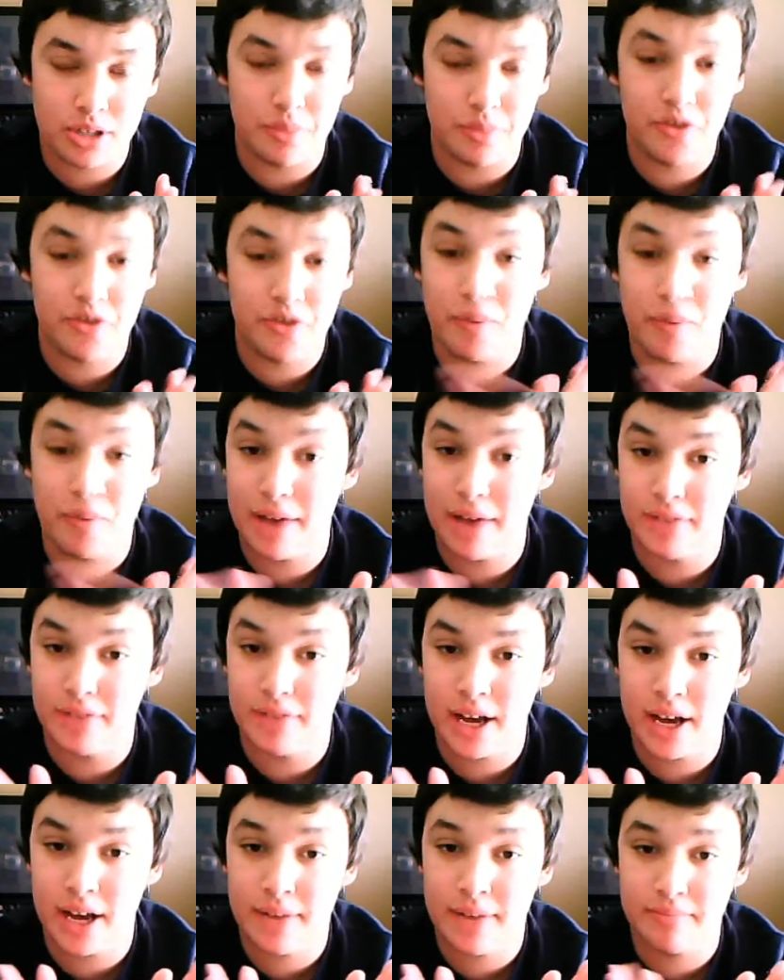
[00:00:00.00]
Some of you may have
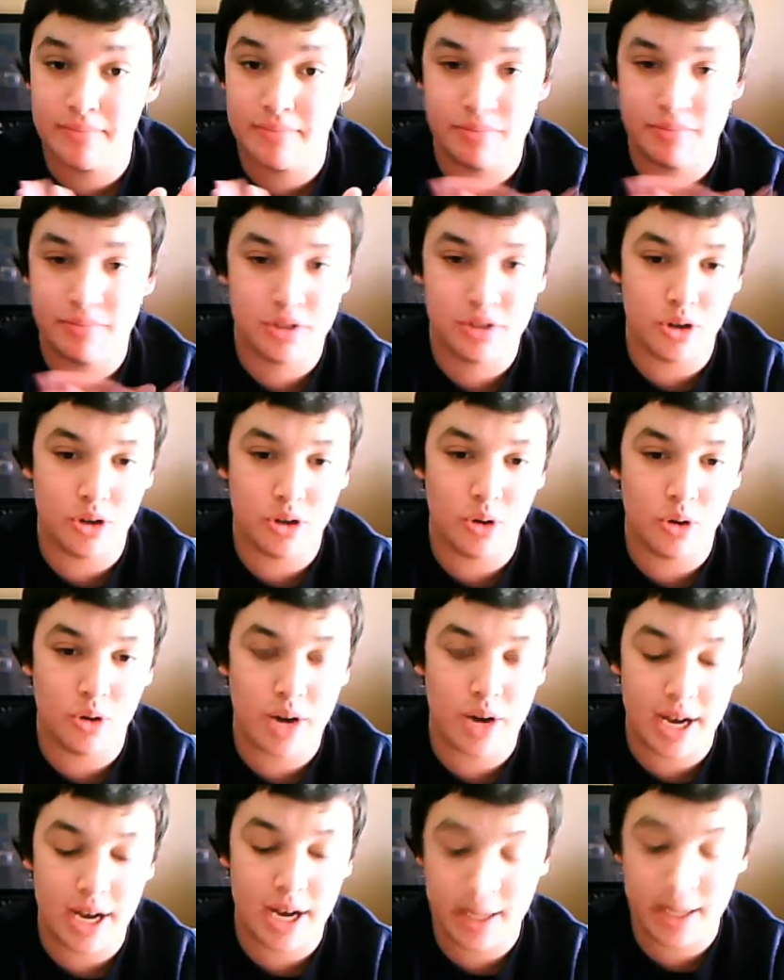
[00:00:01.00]
not.
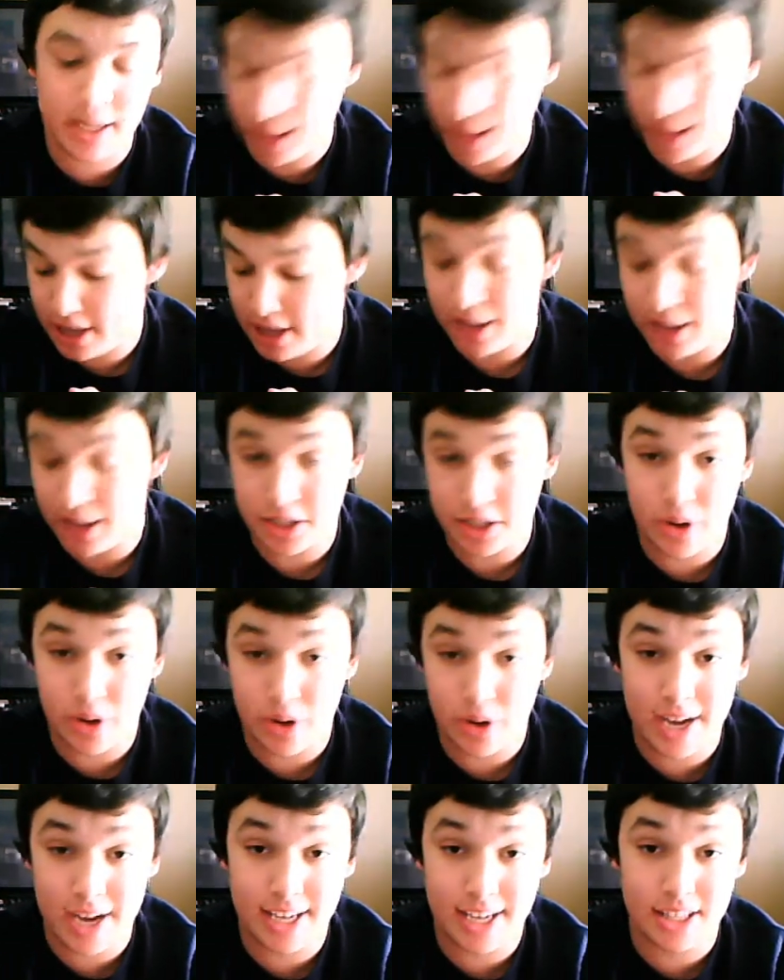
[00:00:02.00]
So let's go
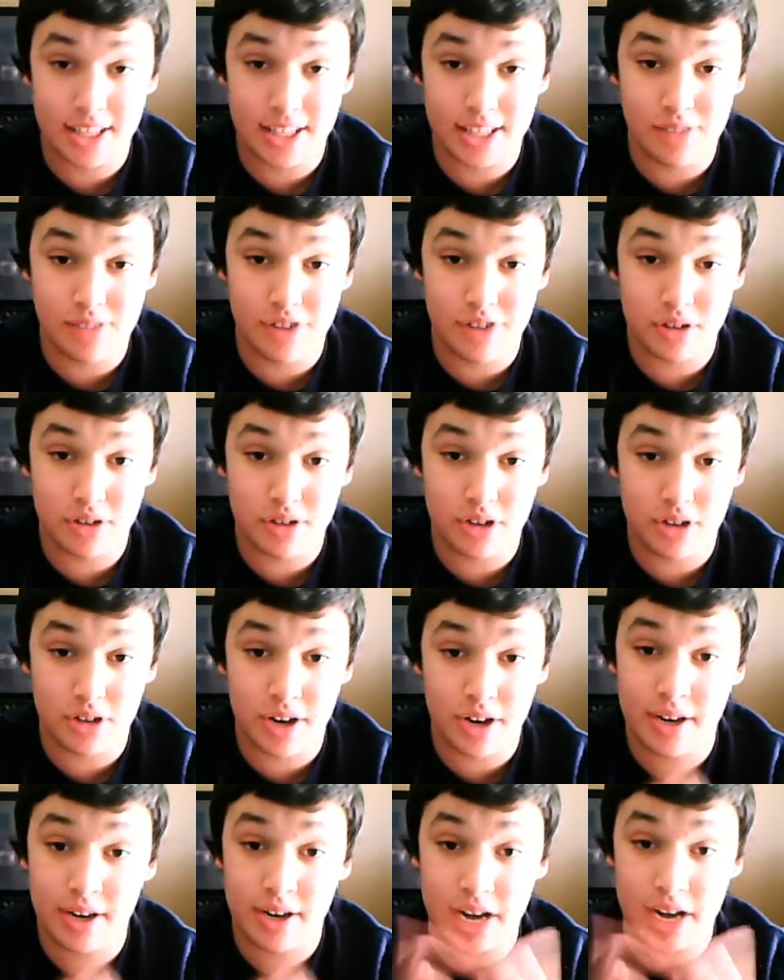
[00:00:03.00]
ahead and get this video
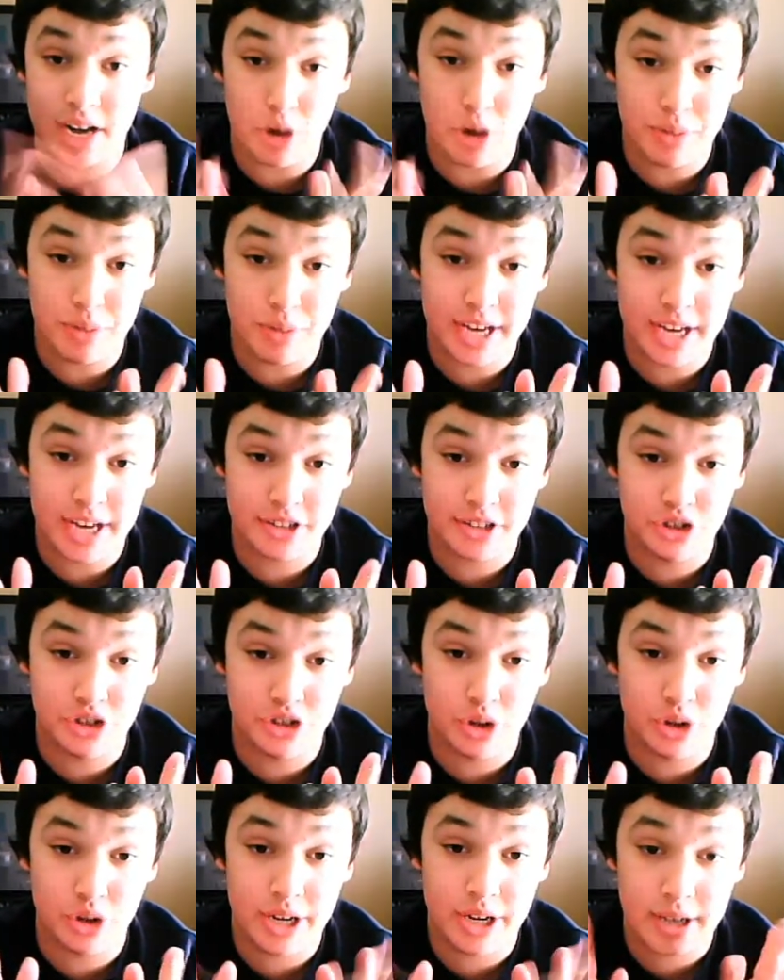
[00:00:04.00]
started. And I hope you guys
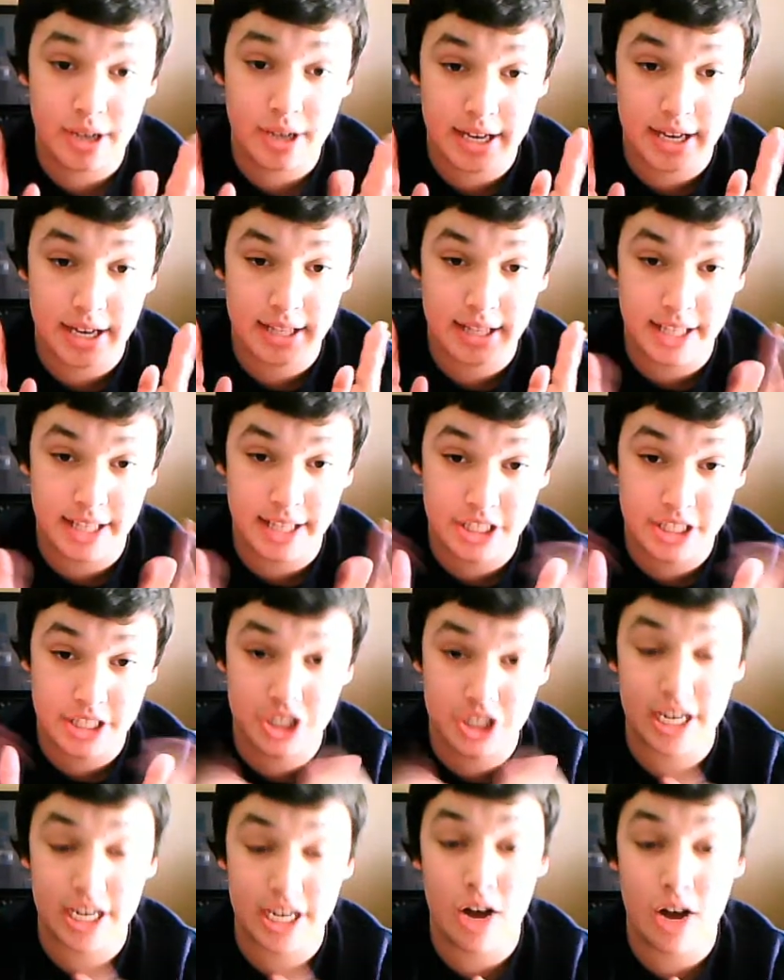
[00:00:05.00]
enjoy. And let's
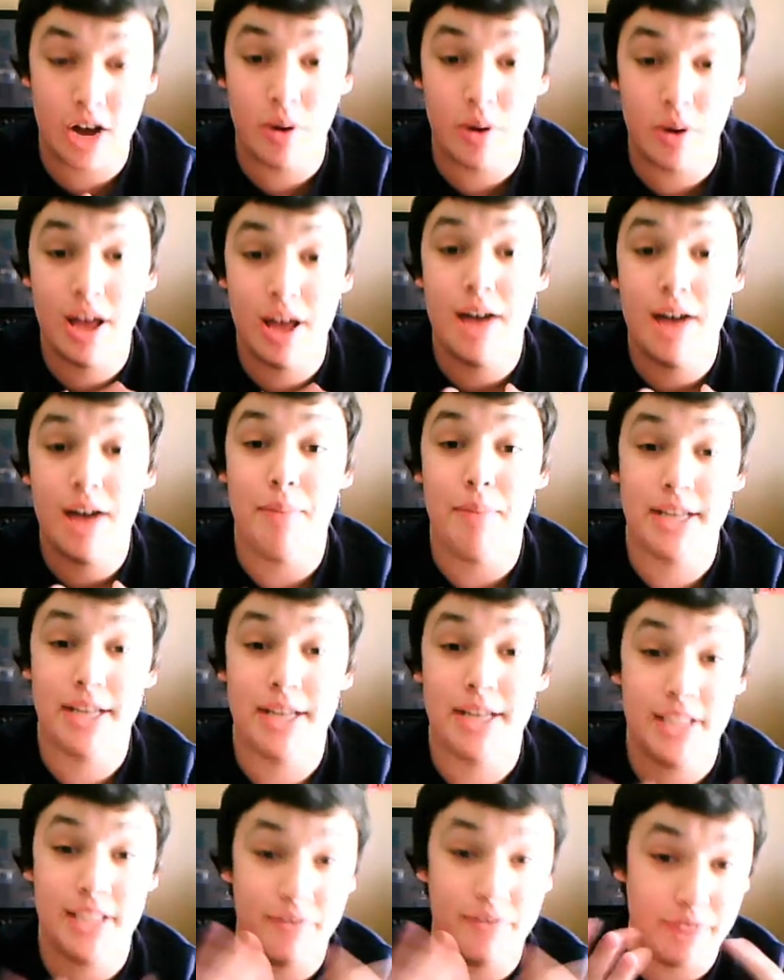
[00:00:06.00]
check out my
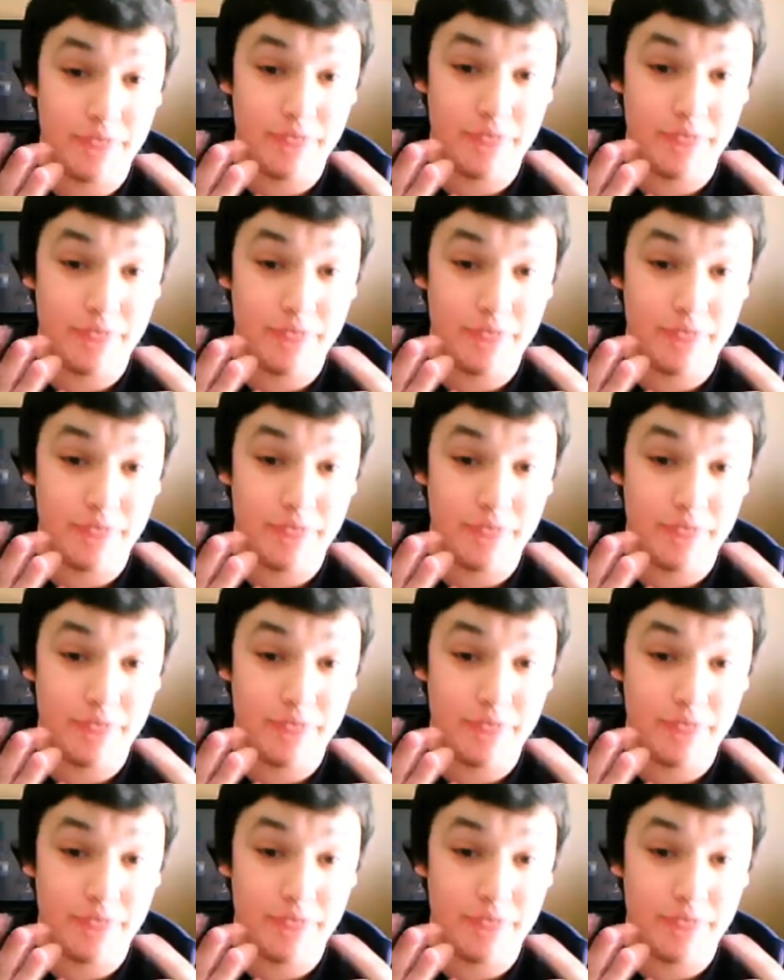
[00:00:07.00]
7